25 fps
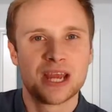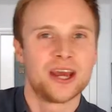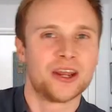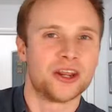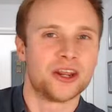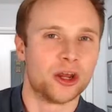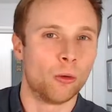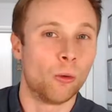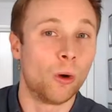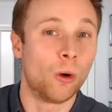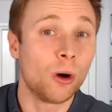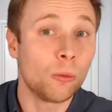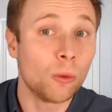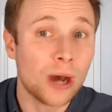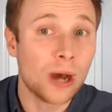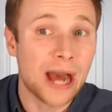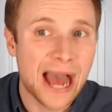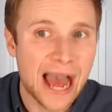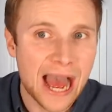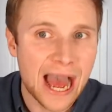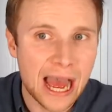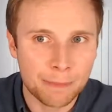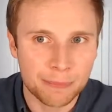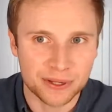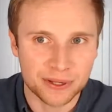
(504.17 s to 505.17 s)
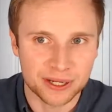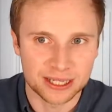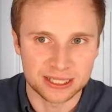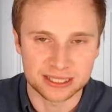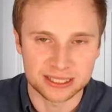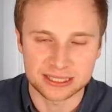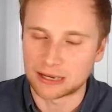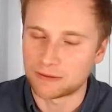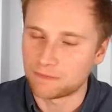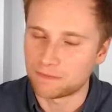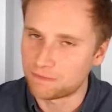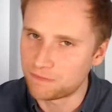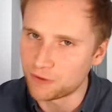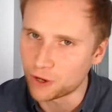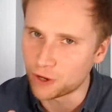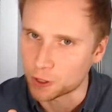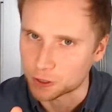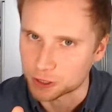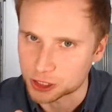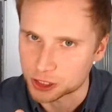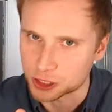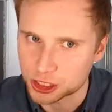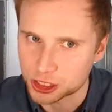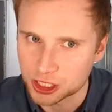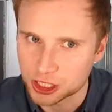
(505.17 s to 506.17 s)
Now, what will happen is at
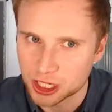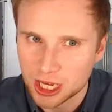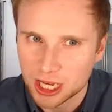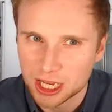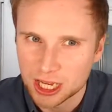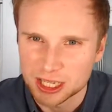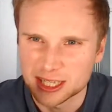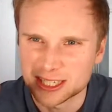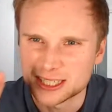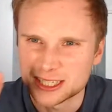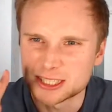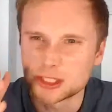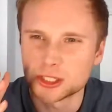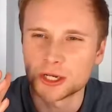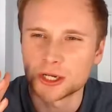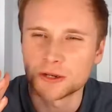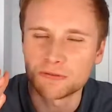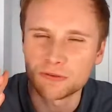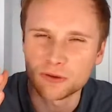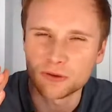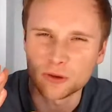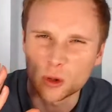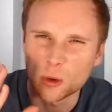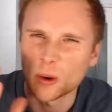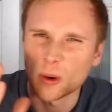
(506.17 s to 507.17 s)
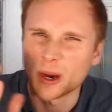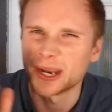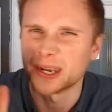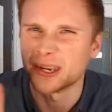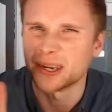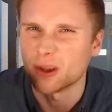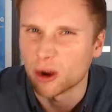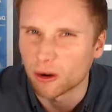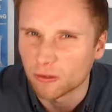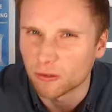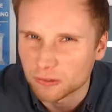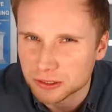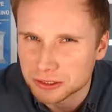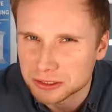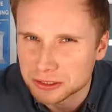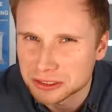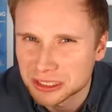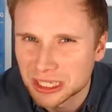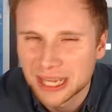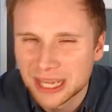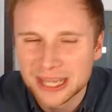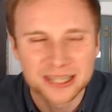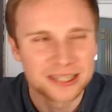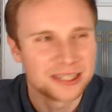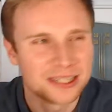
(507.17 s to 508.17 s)
first, this is going to feel quite nervous.
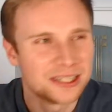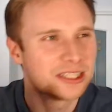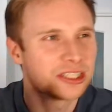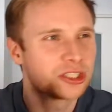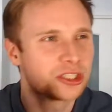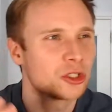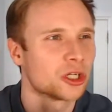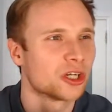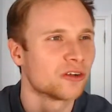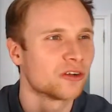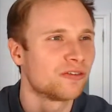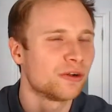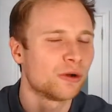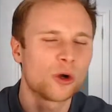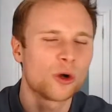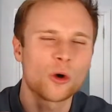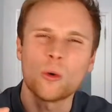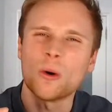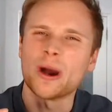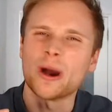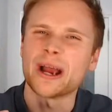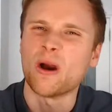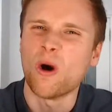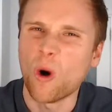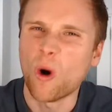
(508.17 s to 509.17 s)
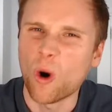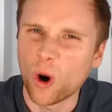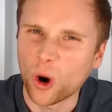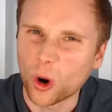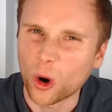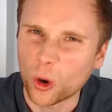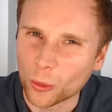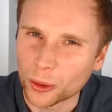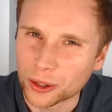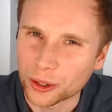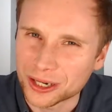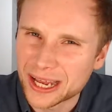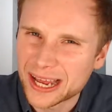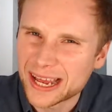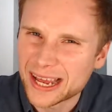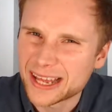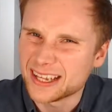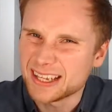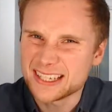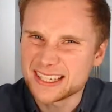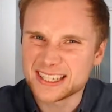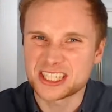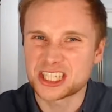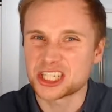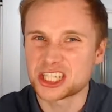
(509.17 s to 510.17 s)
This is going to feel quite awkward.
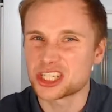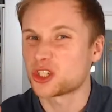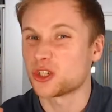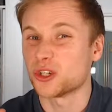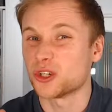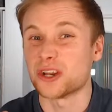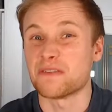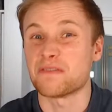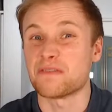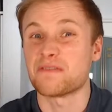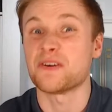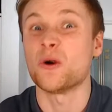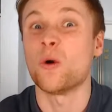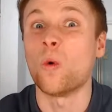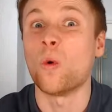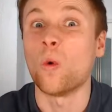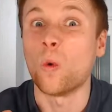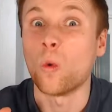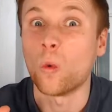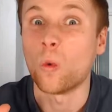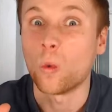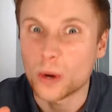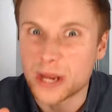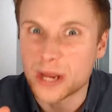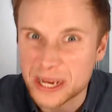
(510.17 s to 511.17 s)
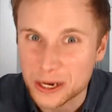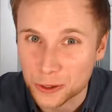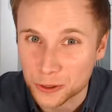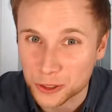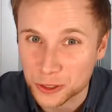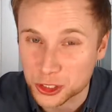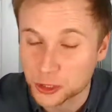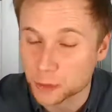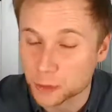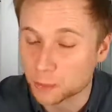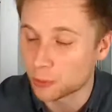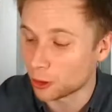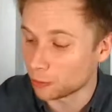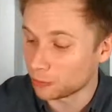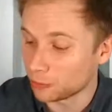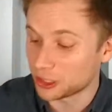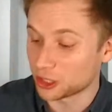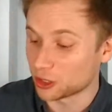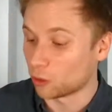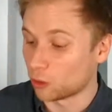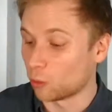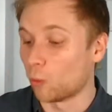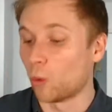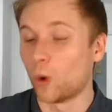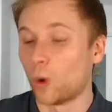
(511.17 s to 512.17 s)
This is just going to feel weird. You're probably going
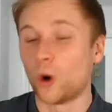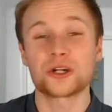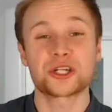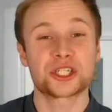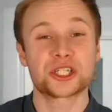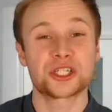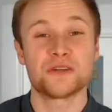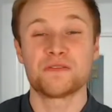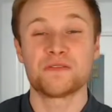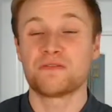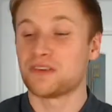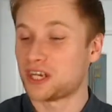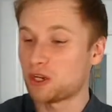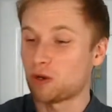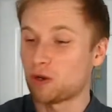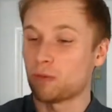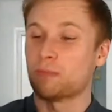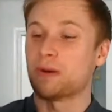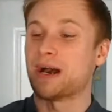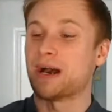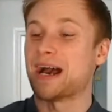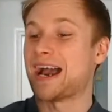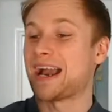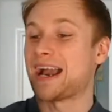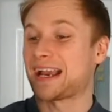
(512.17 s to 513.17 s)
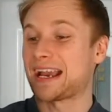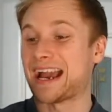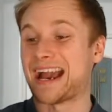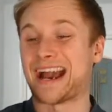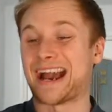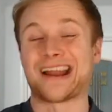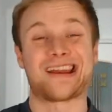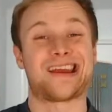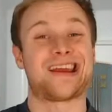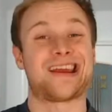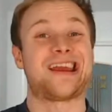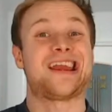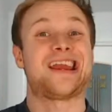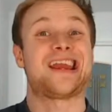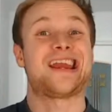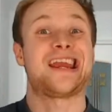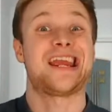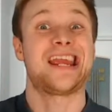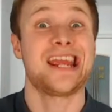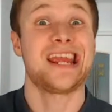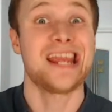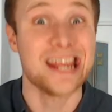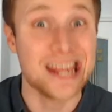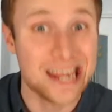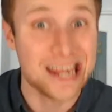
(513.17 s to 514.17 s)
to watch the video back and
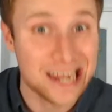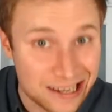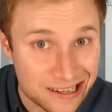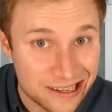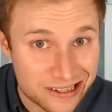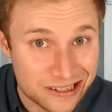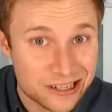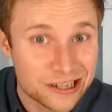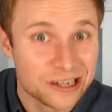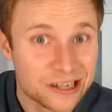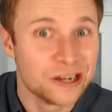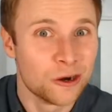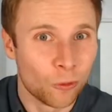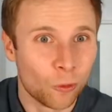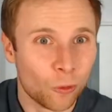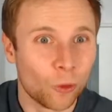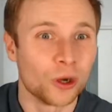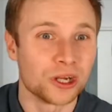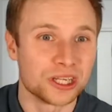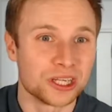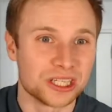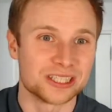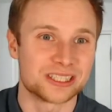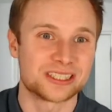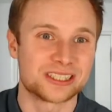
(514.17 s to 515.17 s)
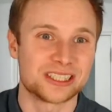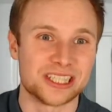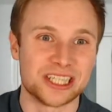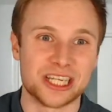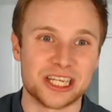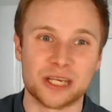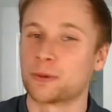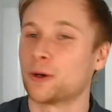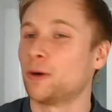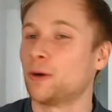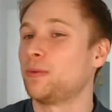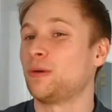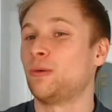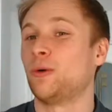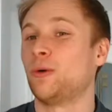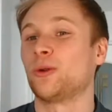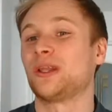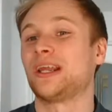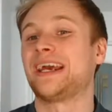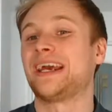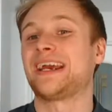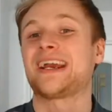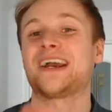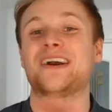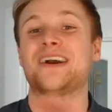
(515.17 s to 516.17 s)
hate what you see. You probably won't
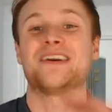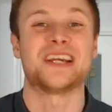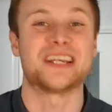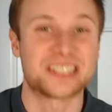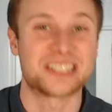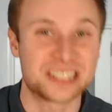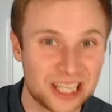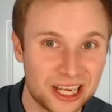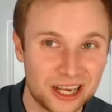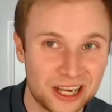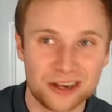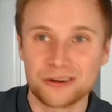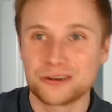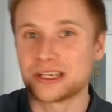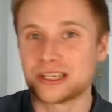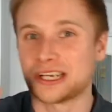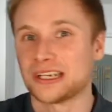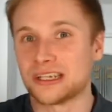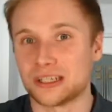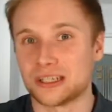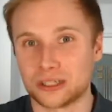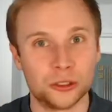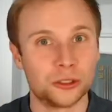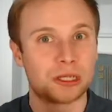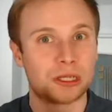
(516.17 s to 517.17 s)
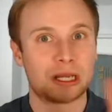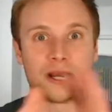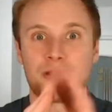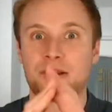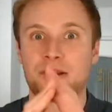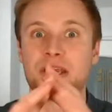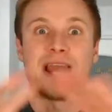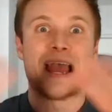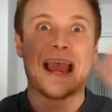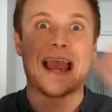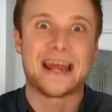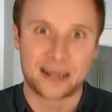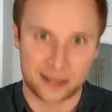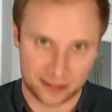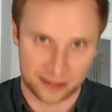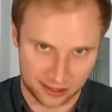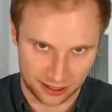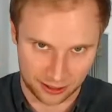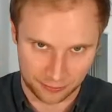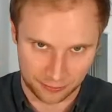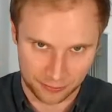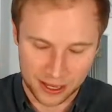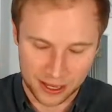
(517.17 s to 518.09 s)
like how you sound, how you look, how you anything.